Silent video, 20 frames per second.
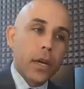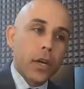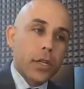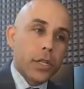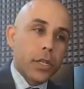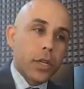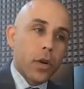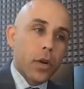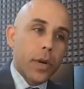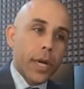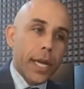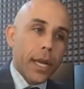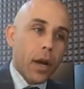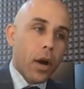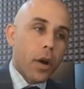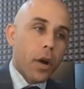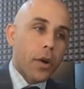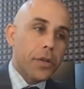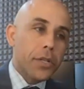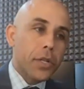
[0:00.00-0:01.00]
So it
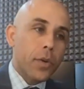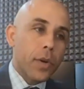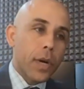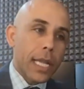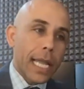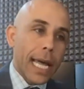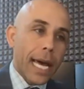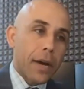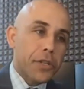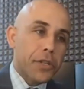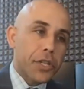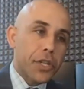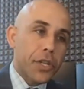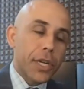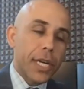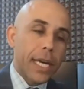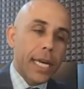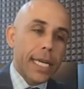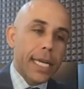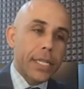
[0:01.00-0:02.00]
also allows
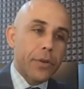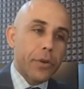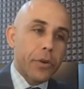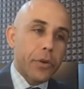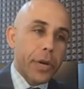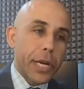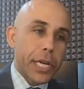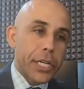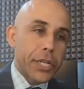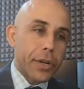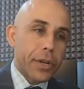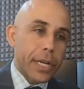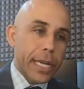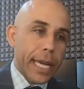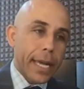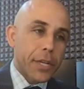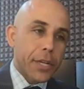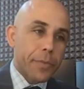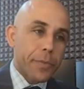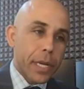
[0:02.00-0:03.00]
you to increase your
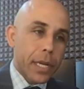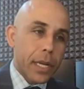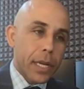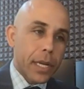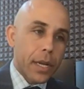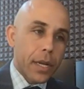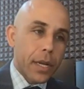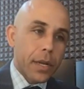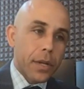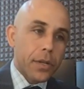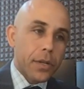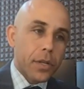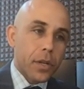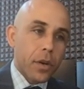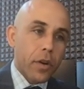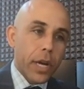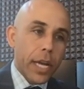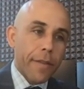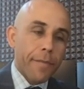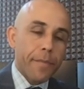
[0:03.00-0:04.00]
engagement.
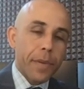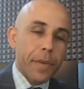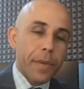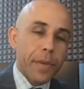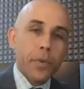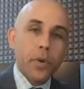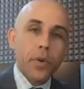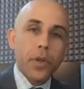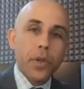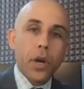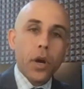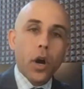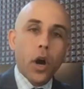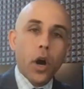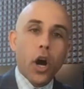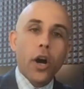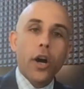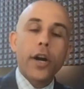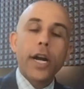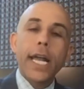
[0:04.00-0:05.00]
So if people
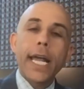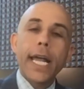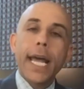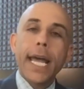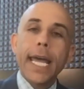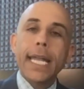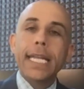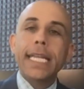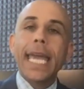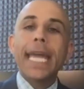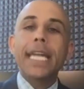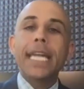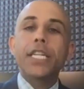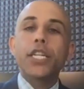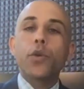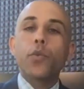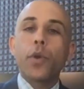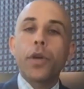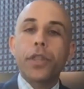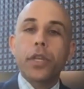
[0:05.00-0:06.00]
are
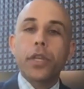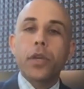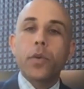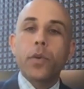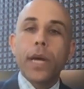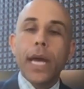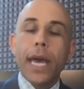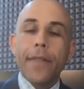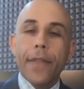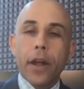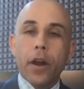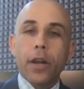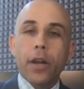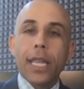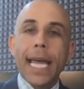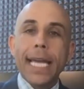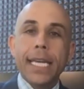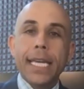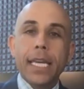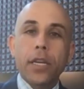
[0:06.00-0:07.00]
engaging with you and they are
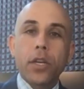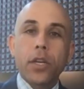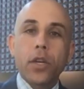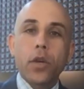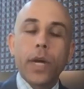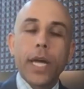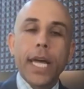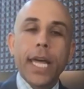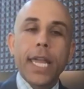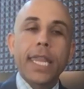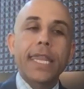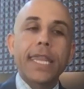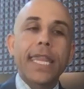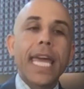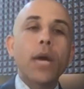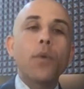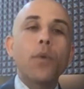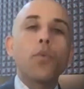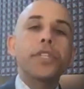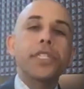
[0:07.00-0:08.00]
liking you,
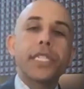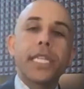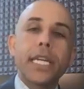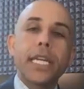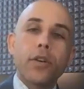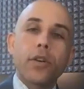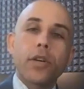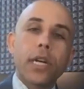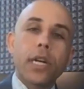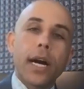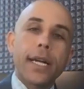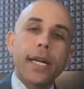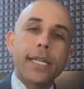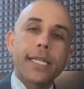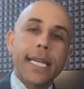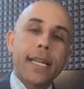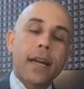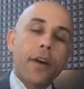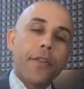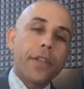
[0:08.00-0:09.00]
they will see your
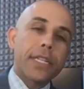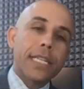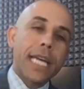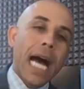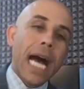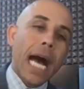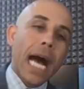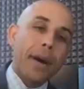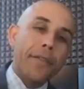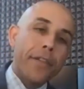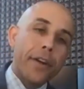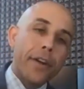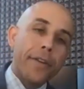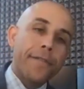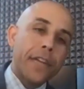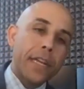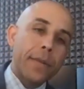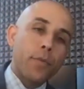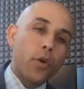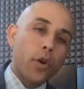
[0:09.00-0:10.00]
content on the top of their
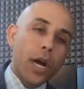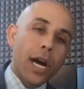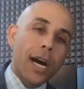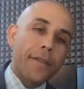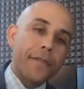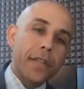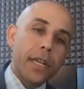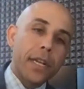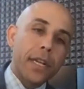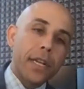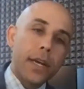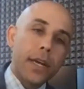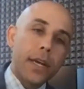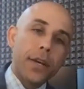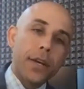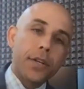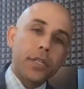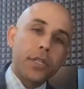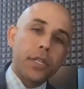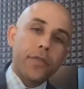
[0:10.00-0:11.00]
feed more often.
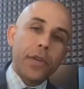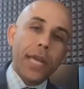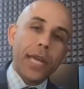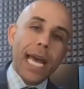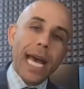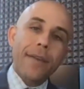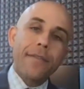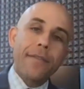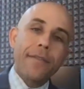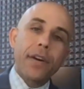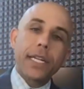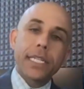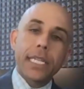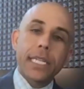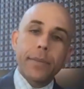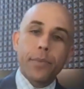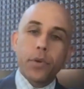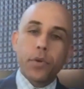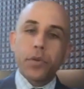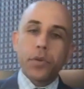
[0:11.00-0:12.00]
So if you have a
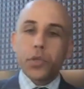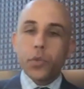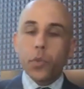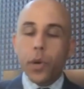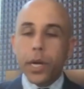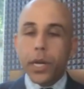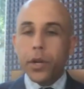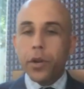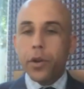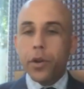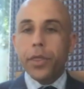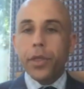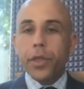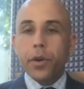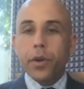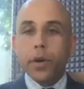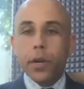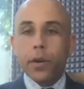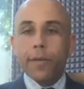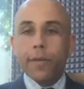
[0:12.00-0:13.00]
typical 20 or
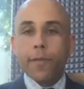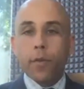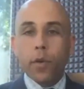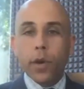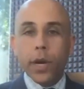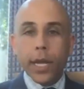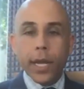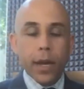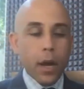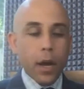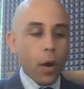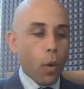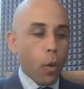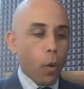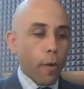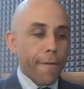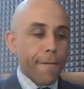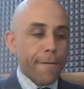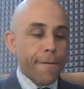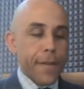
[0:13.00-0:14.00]
30 or 40
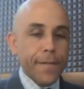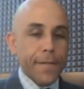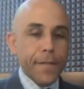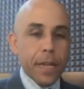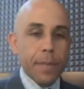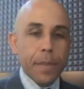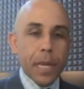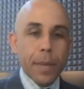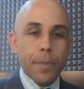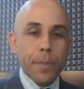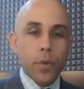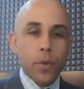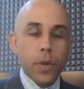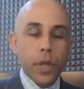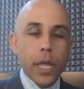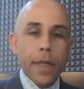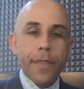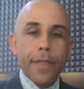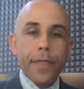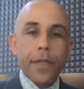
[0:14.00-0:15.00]
or 50
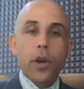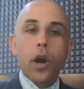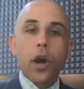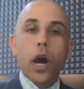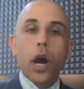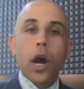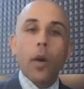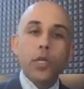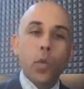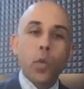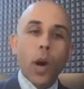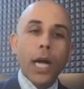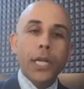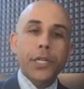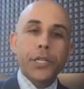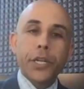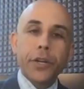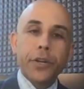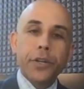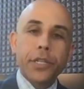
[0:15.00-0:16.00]
people that are always
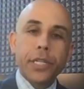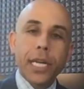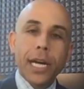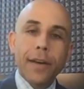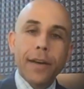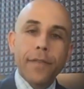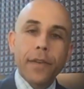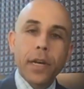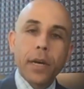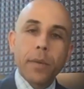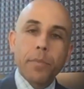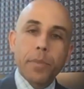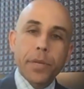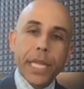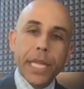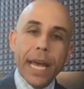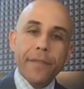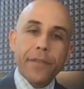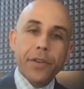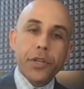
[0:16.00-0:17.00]
watching your stuff, but
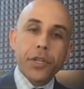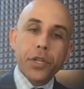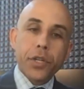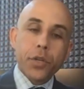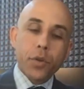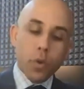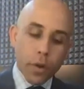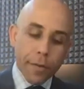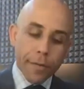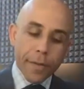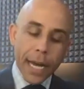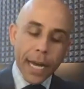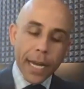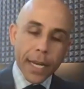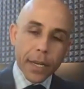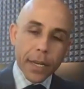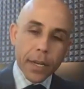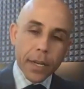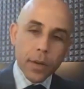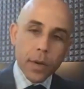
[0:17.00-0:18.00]
they have to scroll to
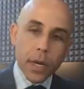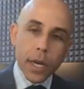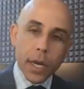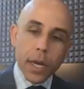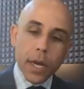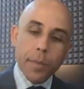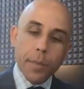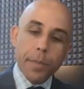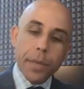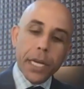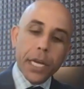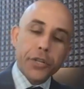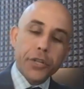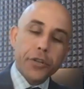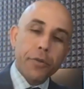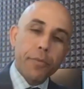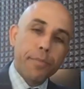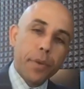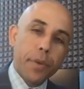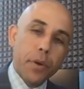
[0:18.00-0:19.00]
find you, because
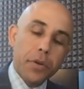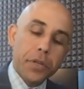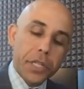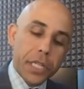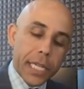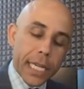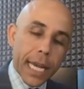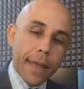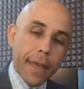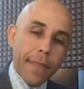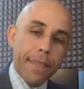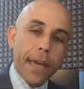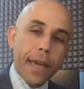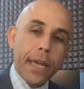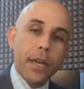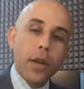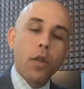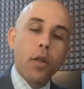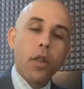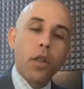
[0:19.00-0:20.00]
you're boosting it, they
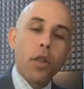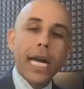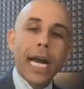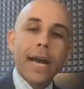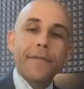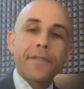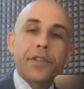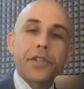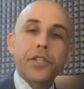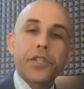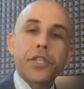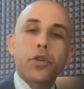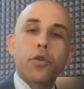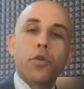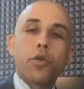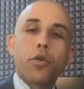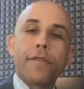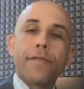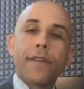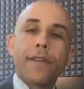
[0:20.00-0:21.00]
no longer have to
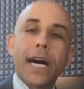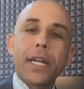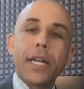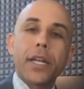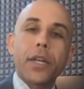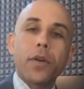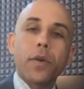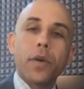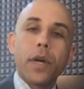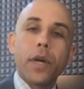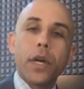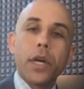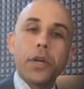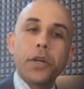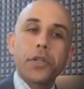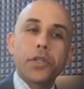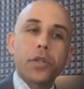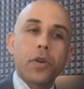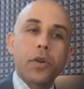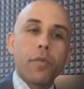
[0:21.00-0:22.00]
scroll to find you.
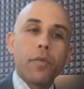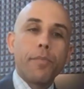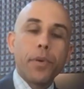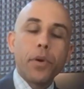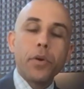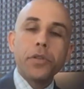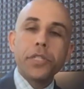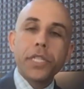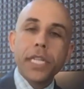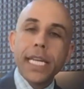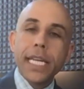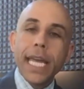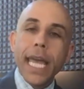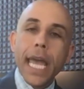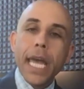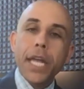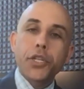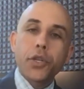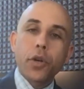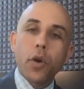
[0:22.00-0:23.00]
So boosting
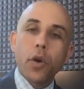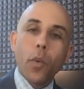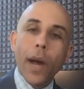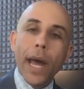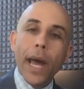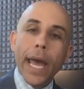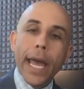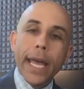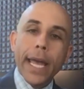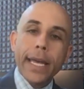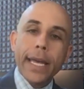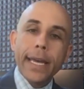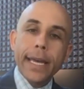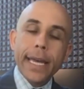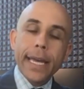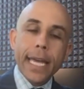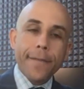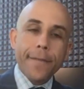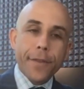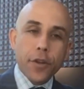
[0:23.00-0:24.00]
is your way,
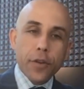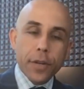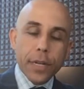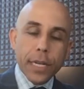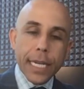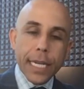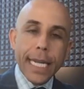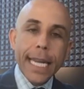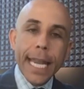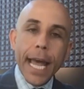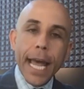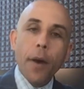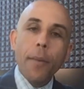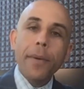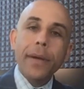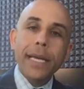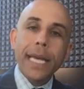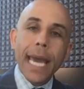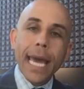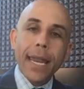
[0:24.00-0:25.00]
if you need
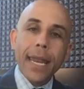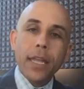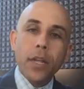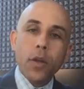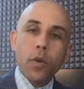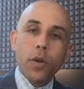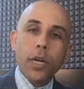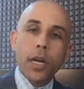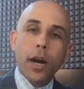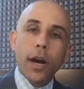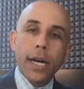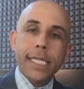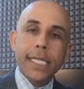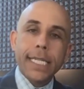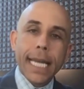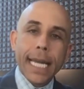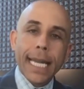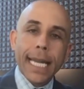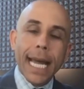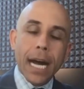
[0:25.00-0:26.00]
help getting your
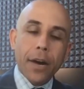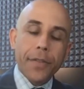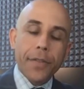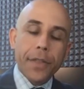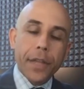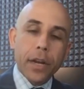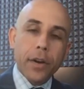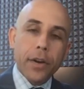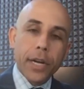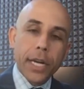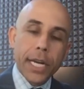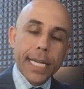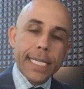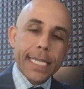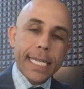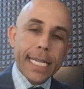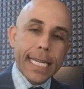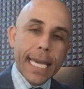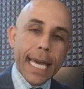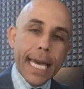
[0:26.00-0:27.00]
content out there,
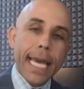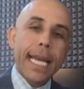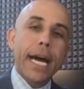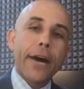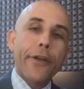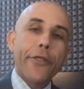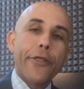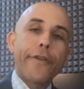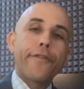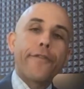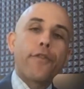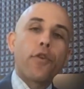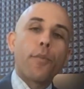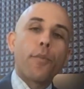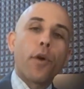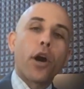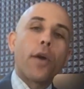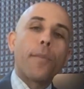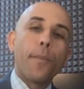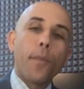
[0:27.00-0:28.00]
to get it out there for
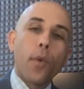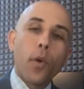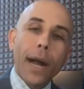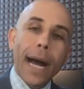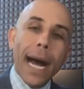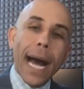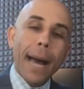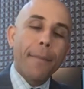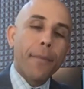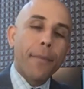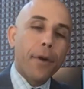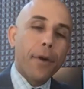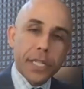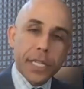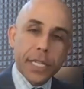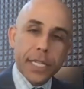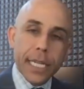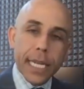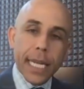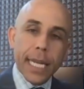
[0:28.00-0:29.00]
more eyeballs
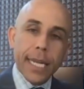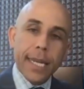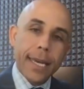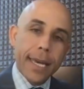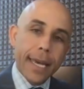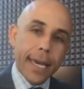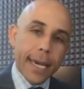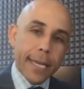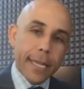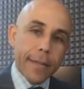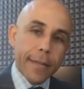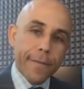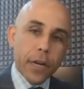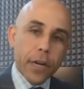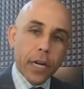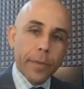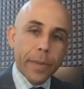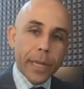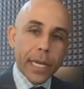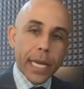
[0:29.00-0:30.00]
to see in the
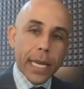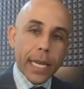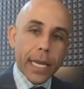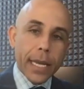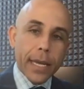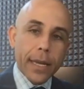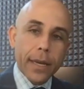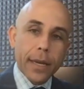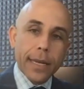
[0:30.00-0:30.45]
very beginning.